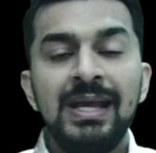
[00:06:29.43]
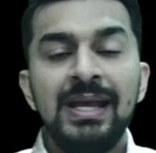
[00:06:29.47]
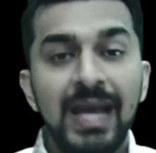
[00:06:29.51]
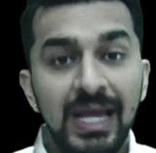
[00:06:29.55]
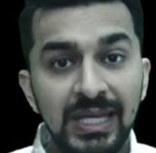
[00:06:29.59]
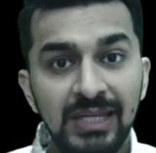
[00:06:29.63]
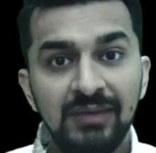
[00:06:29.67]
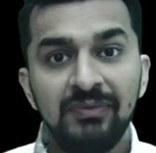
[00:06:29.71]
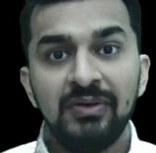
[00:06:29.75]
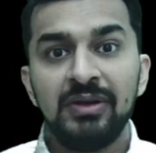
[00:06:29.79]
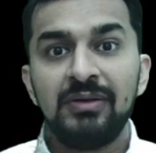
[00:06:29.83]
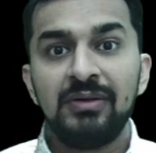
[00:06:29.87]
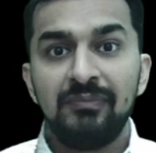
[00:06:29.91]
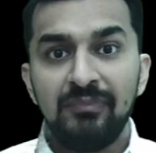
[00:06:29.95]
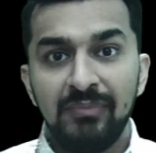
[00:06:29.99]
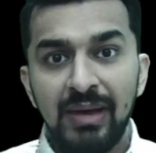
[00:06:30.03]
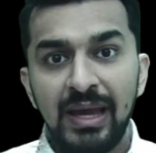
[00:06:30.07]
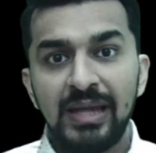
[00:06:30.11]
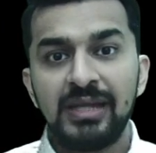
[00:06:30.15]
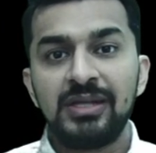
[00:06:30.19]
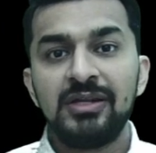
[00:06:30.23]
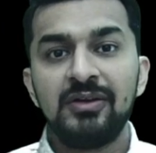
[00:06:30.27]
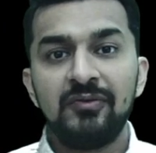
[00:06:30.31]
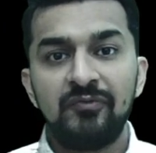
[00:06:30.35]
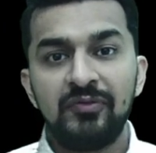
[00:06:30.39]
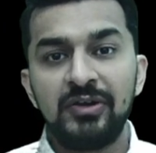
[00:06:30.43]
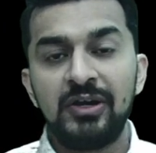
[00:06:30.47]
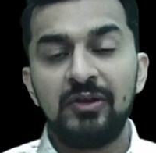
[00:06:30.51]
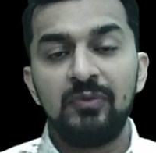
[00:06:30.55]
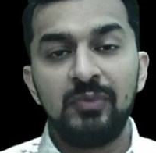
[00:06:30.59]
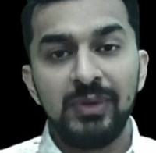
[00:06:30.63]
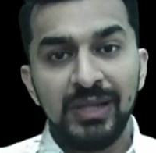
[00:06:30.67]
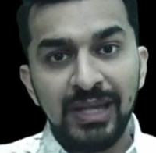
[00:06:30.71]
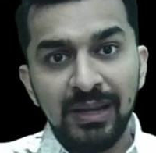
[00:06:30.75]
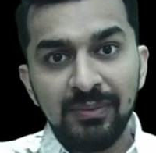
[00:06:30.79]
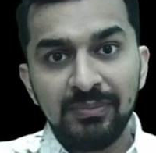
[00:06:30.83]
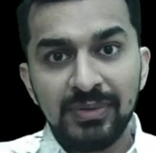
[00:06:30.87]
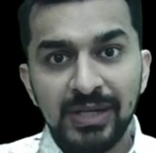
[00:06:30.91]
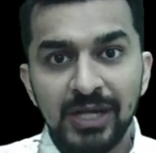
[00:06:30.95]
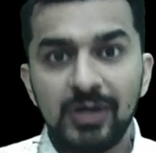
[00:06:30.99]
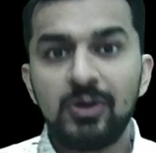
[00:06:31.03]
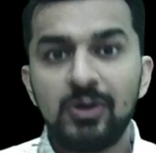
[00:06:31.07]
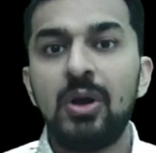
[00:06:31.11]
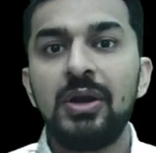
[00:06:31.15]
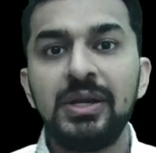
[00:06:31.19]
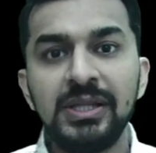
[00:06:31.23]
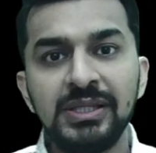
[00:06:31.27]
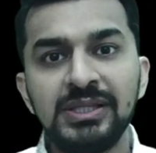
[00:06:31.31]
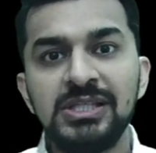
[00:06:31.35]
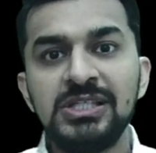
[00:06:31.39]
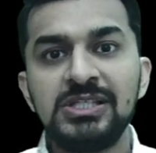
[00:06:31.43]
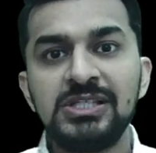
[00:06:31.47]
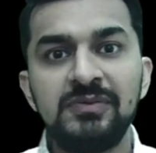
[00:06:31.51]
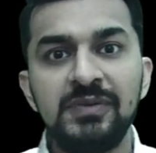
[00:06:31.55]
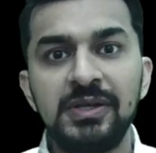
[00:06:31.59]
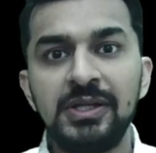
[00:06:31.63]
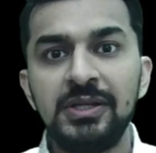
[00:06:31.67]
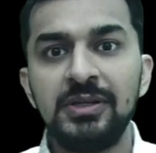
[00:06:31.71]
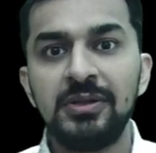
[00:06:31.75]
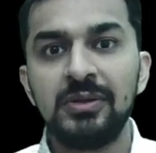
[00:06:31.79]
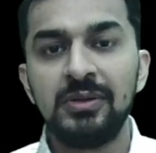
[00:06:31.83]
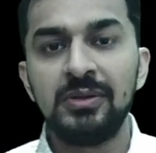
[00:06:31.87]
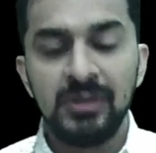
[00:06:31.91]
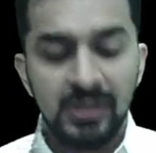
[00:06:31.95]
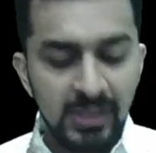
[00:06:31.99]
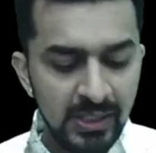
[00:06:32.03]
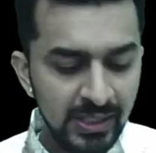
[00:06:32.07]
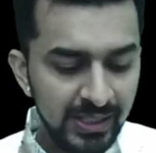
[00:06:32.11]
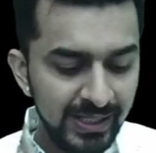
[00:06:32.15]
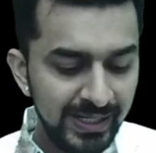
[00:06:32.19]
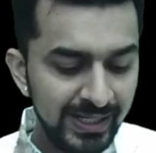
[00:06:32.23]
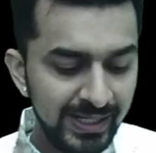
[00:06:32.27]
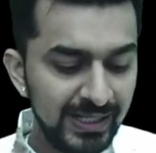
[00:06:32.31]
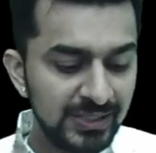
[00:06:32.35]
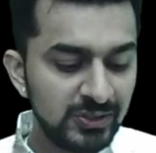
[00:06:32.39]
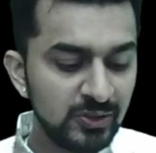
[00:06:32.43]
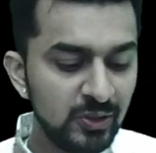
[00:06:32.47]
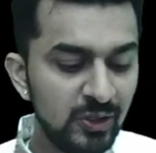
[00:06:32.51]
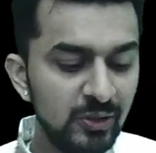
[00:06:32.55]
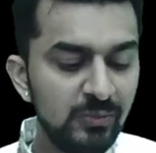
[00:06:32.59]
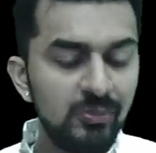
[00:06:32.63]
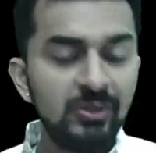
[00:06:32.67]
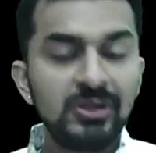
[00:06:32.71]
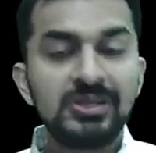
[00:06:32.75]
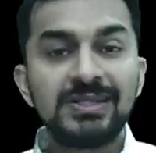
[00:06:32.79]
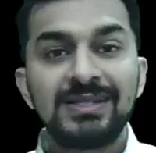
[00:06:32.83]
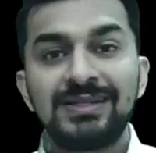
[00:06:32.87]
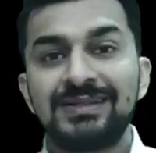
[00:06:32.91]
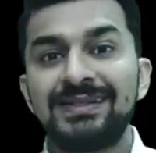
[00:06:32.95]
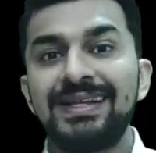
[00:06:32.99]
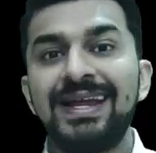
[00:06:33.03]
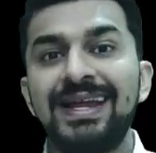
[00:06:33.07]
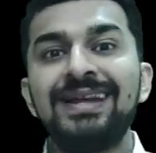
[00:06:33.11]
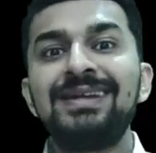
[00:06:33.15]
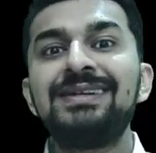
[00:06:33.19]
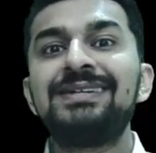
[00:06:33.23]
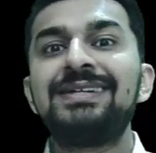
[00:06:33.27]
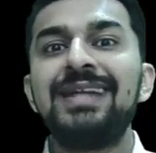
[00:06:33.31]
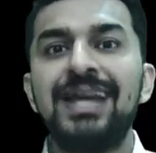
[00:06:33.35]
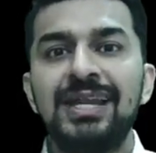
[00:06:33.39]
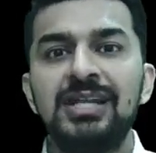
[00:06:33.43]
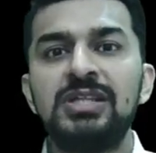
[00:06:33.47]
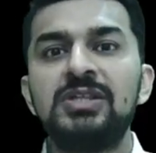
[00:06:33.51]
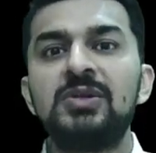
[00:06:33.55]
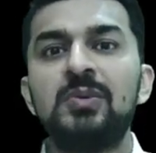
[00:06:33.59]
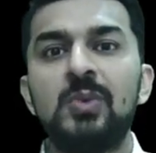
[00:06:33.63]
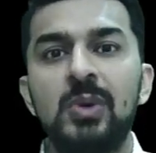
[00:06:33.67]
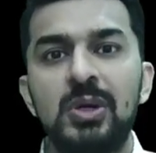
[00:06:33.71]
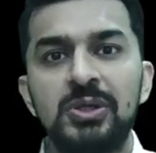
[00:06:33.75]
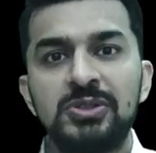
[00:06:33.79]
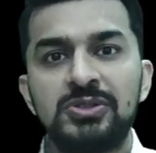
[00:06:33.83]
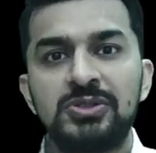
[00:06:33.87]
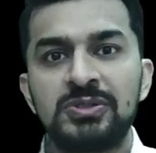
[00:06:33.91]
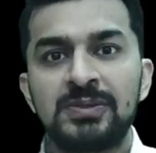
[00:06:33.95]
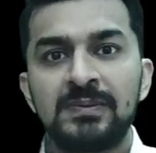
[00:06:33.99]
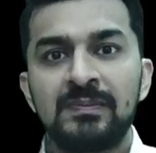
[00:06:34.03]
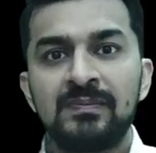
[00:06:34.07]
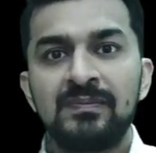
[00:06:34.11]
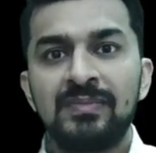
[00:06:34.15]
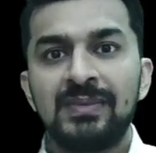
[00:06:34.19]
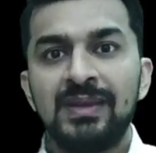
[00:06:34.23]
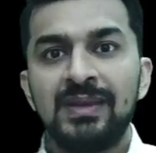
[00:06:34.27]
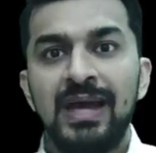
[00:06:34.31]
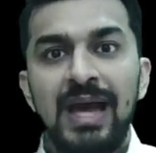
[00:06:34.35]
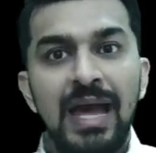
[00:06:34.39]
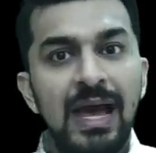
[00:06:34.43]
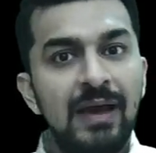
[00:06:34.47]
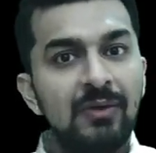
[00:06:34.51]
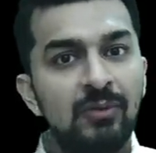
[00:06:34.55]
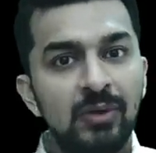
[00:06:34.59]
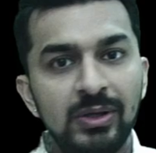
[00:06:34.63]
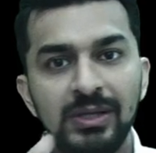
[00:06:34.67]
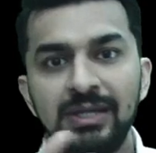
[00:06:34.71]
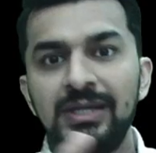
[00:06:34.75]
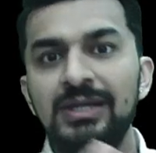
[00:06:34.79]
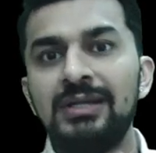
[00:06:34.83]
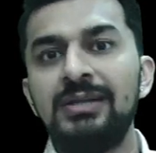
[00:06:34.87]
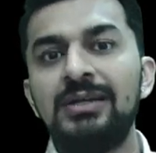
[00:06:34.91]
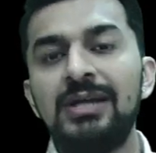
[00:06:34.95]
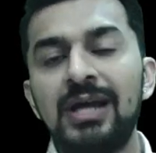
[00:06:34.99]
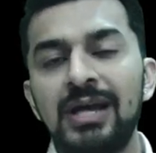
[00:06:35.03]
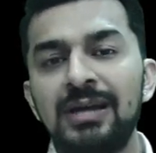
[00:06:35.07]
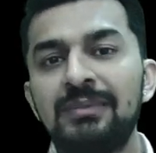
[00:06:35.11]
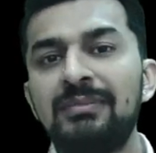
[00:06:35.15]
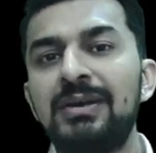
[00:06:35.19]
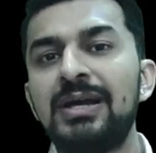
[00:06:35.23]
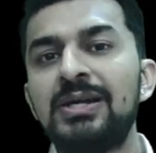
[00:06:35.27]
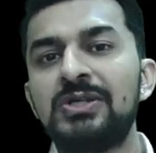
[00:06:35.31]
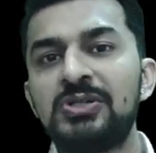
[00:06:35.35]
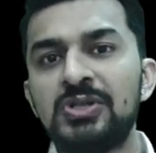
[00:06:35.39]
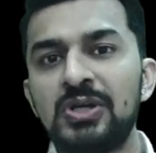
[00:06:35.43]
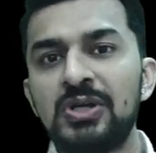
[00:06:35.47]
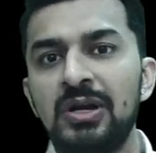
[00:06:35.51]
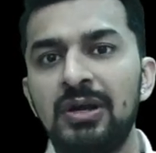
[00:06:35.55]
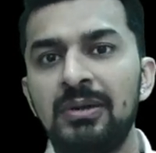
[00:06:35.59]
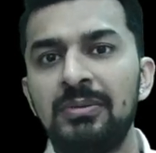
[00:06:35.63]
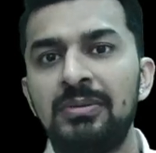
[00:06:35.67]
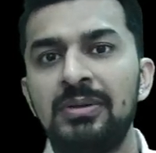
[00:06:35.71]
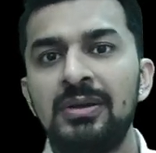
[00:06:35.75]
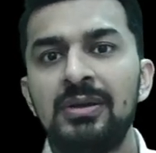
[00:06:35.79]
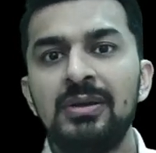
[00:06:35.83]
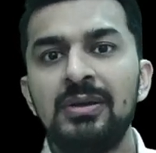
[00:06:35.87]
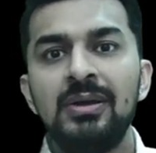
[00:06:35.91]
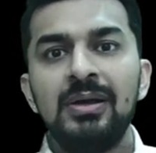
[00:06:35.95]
And even, my dear friend, when I'm recording this video, it's almost ten ten in the watch. I've already done my job.